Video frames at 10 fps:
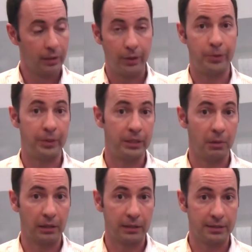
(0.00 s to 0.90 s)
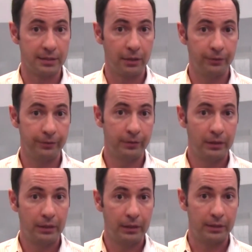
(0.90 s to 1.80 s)
The 3D model itself
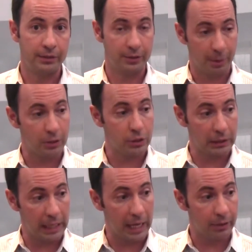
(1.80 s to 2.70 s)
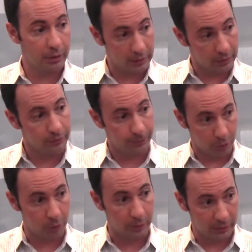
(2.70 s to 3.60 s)
is dimensionally accurate and
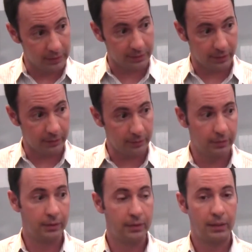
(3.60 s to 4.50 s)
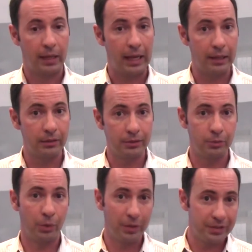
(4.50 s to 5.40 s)
photorealistic. And
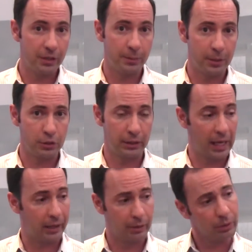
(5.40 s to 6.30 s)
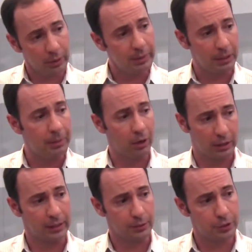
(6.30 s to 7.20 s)
when we say dimensionally accurate, we mean about
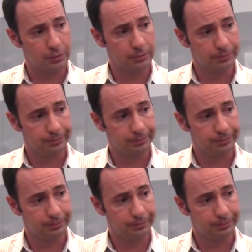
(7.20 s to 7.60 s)
an inch.